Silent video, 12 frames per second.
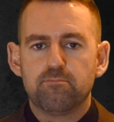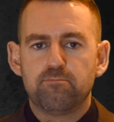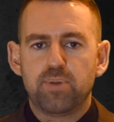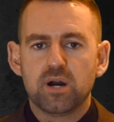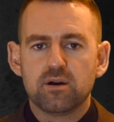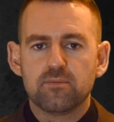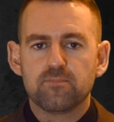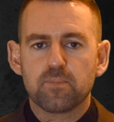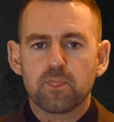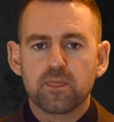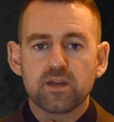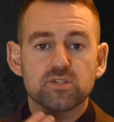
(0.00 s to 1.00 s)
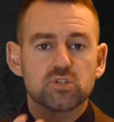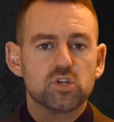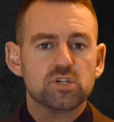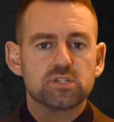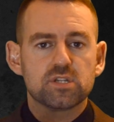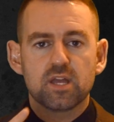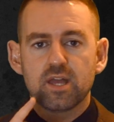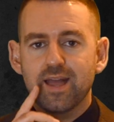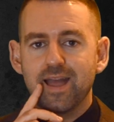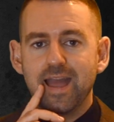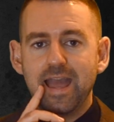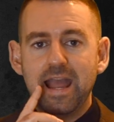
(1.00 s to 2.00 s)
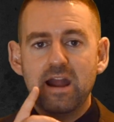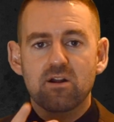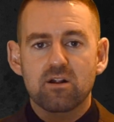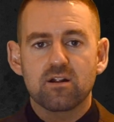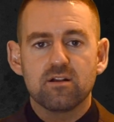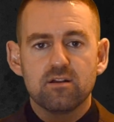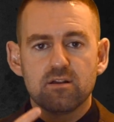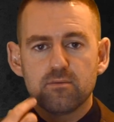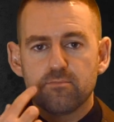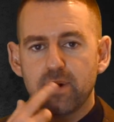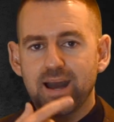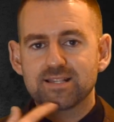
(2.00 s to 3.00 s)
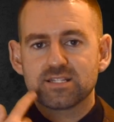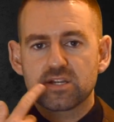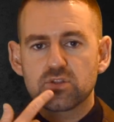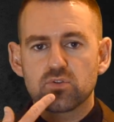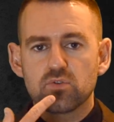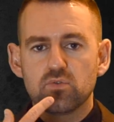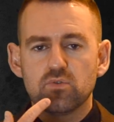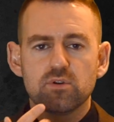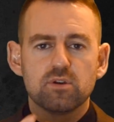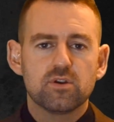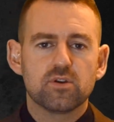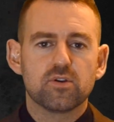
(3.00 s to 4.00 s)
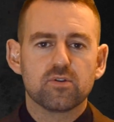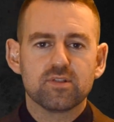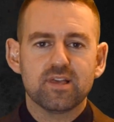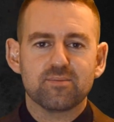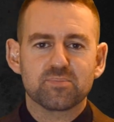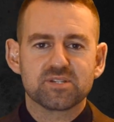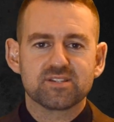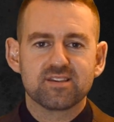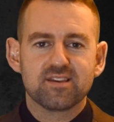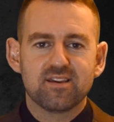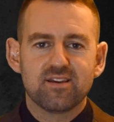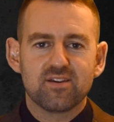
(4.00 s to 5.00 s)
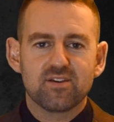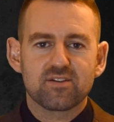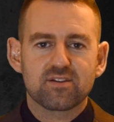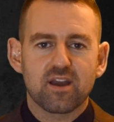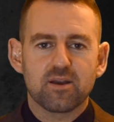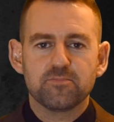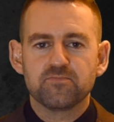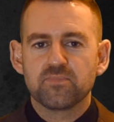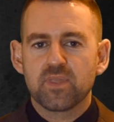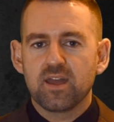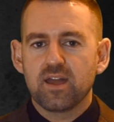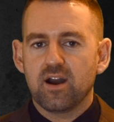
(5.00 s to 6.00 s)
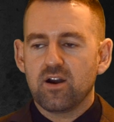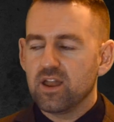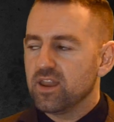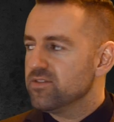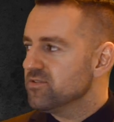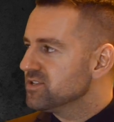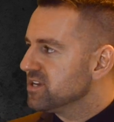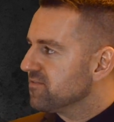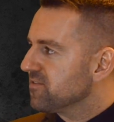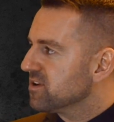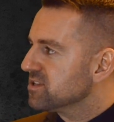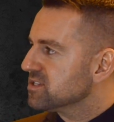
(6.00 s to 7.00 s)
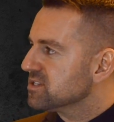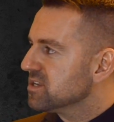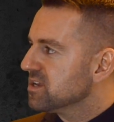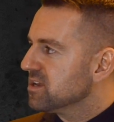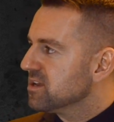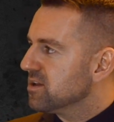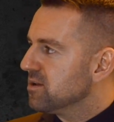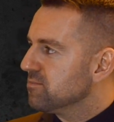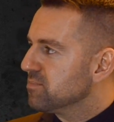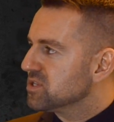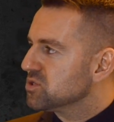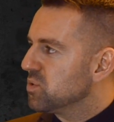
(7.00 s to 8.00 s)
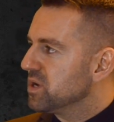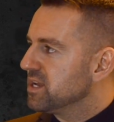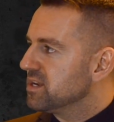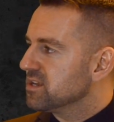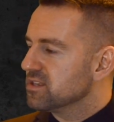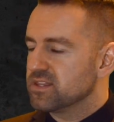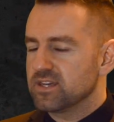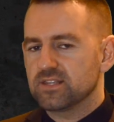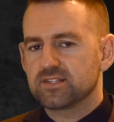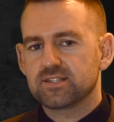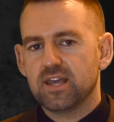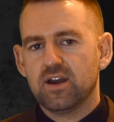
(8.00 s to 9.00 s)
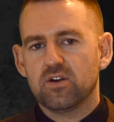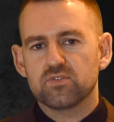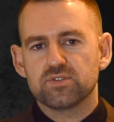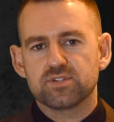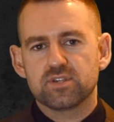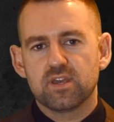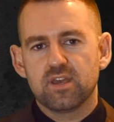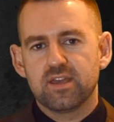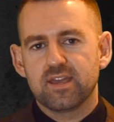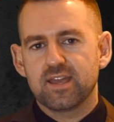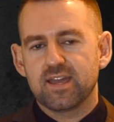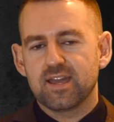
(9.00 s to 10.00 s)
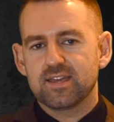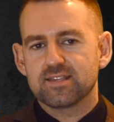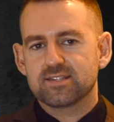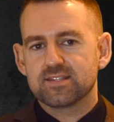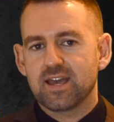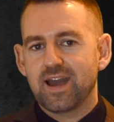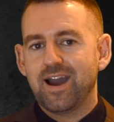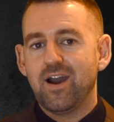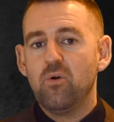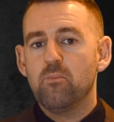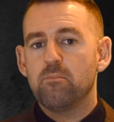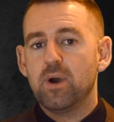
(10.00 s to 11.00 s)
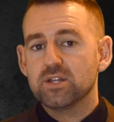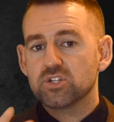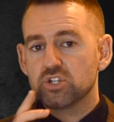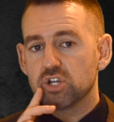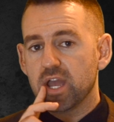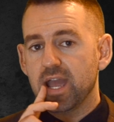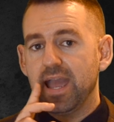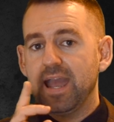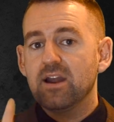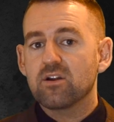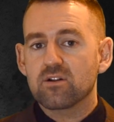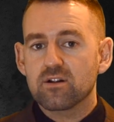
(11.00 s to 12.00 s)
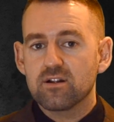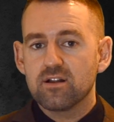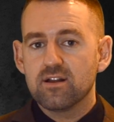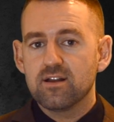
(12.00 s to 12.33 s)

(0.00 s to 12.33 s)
P. It's just air passing through your lips. Okay. Another difference between these sounds is how much air